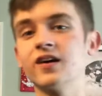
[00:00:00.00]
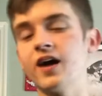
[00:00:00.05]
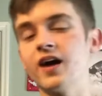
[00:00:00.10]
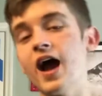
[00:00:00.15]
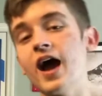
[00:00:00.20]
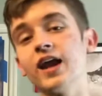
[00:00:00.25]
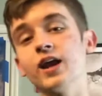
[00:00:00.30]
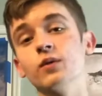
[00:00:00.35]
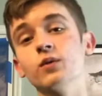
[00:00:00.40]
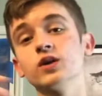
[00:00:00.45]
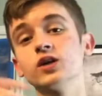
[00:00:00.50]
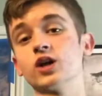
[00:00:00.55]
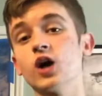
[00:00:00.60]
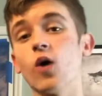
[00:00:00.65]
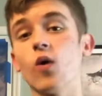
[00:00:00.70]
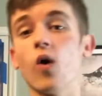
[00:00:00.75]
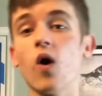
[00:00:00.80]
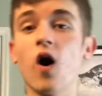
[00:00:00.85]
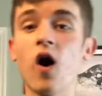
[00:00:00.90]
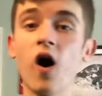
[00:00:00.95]
And it would
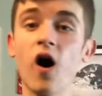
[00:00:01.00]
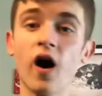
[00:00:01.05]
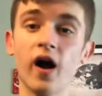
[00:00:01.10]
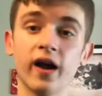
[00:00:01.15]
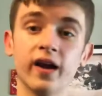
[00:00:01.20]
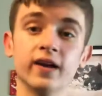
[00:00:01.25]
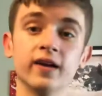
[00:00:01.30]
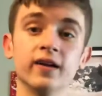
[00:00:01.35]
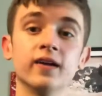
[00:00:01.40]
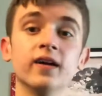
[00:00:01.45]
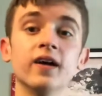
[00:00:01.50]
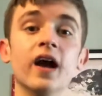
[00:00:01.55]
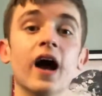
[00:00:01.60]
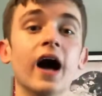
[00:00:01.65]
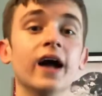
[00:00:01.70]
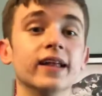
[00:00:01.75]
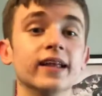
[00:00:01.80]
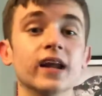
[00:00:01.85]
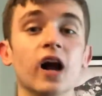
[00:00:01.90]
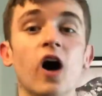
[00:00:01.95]
go on.
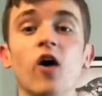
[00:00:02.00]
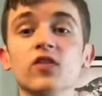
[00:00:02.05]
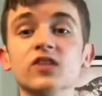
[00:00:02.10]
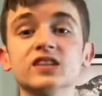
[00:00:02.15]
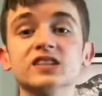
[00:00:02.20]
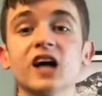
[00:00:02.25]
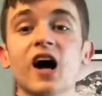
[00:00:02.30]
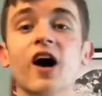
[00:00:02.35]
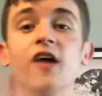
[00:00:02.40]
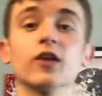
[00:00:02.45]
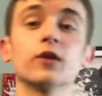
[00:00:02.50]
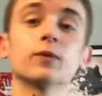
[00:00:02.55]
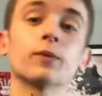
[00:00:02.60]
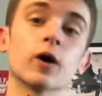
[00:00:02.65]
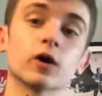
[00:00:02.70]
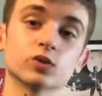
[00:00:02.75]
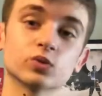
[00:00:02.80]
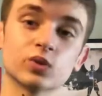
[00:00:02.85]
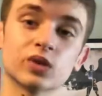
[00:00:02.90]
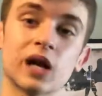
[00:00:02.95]
And then all these other
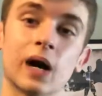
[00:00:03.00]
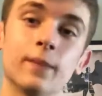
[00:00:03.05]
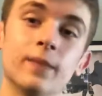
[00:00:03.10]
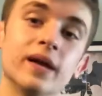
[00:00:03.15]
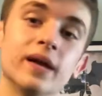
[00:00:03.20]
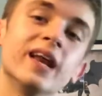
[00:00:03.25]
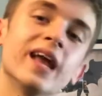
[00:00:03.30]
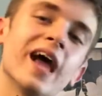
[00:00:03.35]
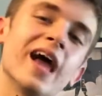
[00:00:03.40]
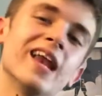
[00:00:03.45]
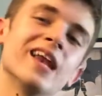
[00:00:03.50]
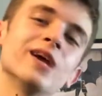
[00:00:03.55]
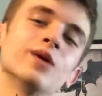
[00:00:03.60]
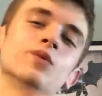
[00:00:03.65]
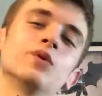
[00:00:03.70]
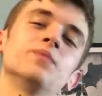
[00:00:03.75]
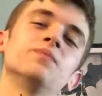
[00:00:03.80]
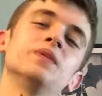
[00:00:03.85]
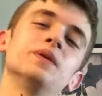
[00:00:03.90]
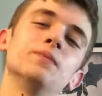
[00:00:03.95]
parts would come in, and it
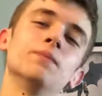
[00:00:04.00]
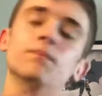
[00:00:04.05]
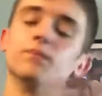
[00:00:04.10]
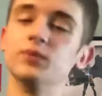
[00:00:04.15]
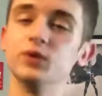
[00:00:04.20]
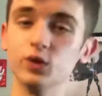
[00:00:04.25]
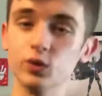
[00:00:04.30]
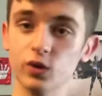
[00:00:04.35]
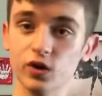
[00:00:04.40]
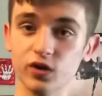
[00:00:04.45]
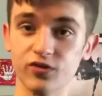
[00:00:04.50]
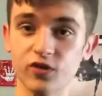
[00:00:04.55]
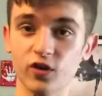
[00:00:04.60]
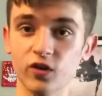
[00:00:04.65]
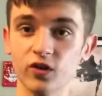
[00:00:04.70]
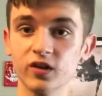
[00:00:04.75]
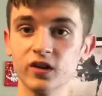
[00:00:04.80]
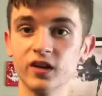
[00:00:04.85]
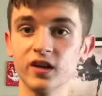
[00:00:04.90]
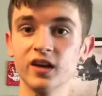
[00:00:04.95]
would be beautiful.
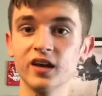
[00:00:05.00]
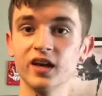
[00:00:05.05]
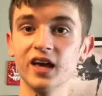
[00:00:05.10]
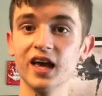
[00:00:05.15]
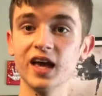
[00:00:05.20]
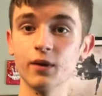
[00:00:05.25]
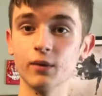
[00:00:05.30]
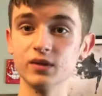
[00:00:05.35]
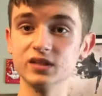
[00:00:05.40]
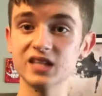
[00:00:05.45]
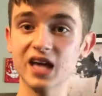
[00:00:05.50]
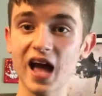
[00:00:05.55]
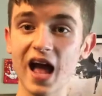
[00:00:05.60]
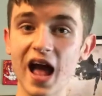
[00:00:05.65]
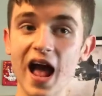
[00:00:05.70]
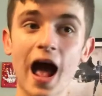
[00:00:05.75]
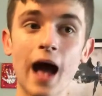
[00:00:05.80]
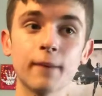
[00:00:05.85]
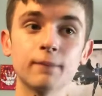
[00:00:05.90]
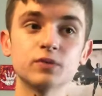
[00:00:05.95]
It was
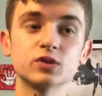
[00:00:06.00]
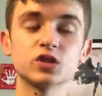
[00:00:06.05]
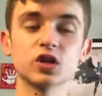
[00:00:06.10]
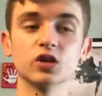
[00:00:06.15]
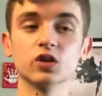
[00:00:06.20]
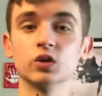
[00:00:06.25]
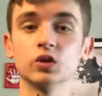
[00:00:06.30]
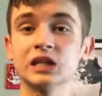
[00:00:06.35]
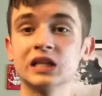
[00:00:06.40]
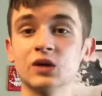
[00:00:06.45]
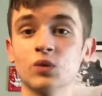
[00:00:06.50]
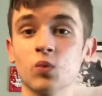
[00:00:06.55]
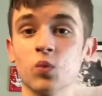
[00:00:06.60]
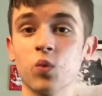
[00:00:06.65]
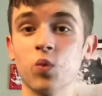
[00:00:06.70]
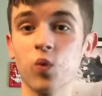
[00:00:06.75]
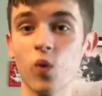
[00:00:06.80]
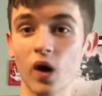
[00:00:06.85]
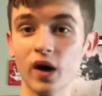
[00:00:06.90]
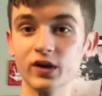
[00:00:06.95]
absolutely
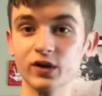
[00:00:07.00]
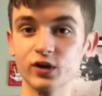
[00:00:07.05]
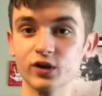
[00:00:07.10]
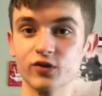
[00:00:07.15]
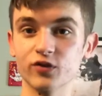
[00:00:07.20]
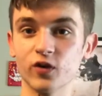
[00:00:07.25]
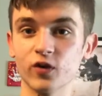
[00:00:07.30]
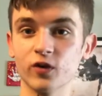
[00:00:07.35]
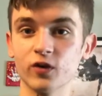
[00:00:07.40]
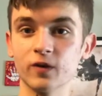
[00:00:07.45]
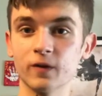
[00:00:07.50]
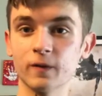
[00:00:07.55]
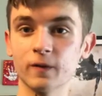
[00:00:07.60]
wonderful.